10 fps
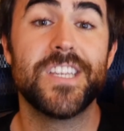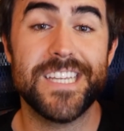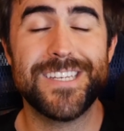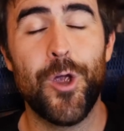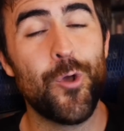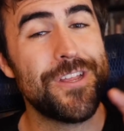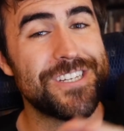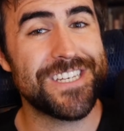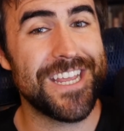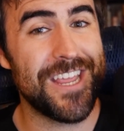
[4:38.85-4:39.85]
And since I totally
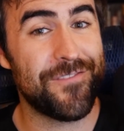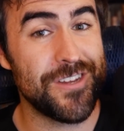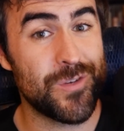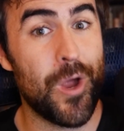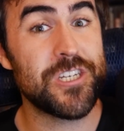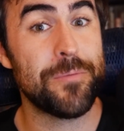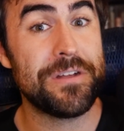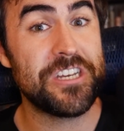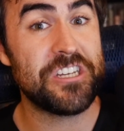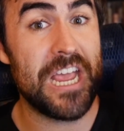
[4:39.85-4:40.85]
just didn't get finished watching a
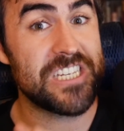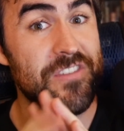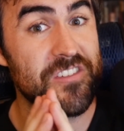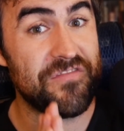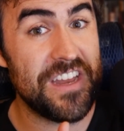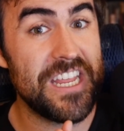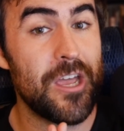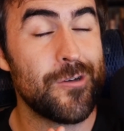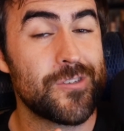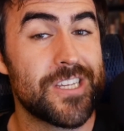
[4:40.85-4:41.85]
bunch of JacksFilms
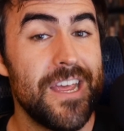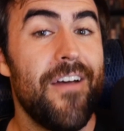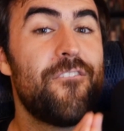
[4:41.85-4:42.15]
videos,